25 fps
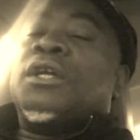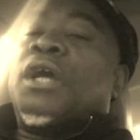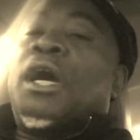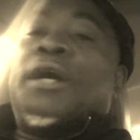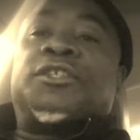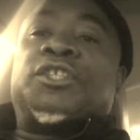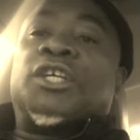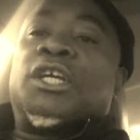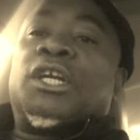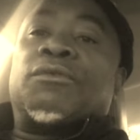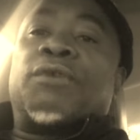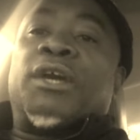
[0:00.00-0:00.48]

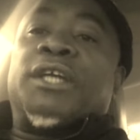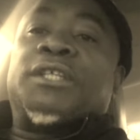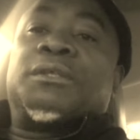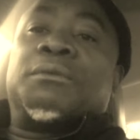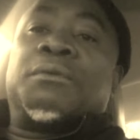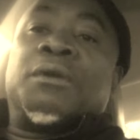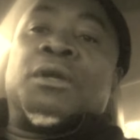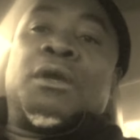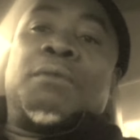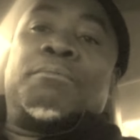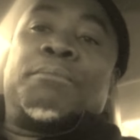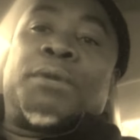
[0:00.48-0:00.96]
a
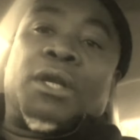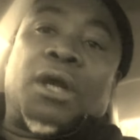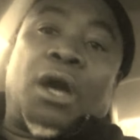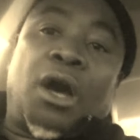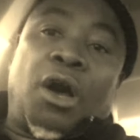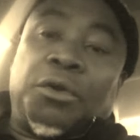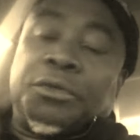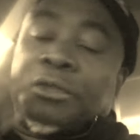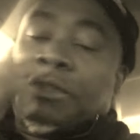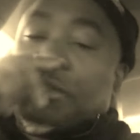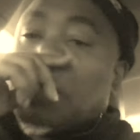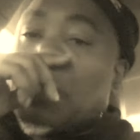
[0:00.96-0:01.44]
generation, but
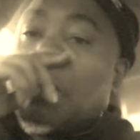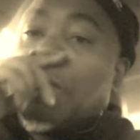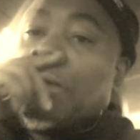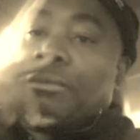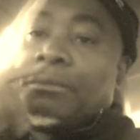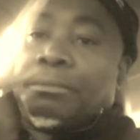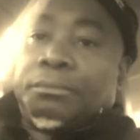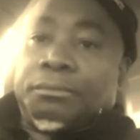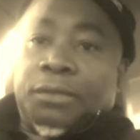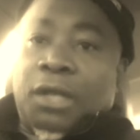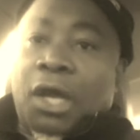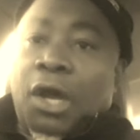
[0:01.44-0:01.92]

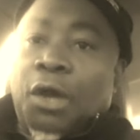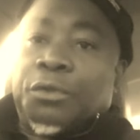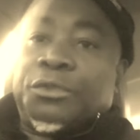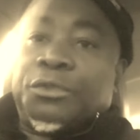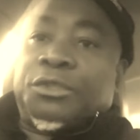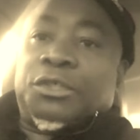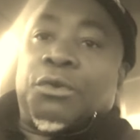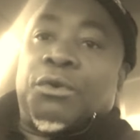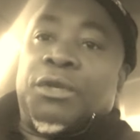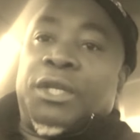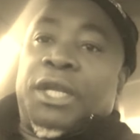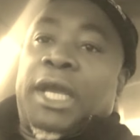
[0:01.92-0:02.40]
also
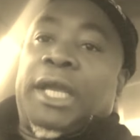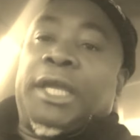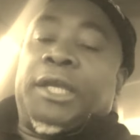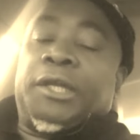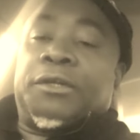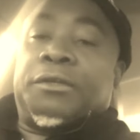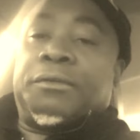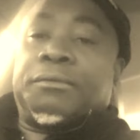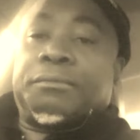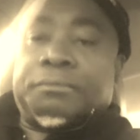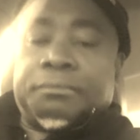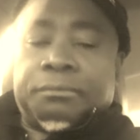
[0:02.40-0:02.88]
also in
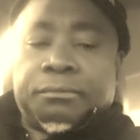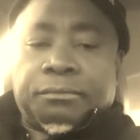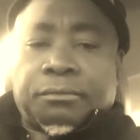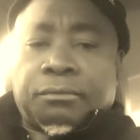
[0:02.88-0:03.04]
anger.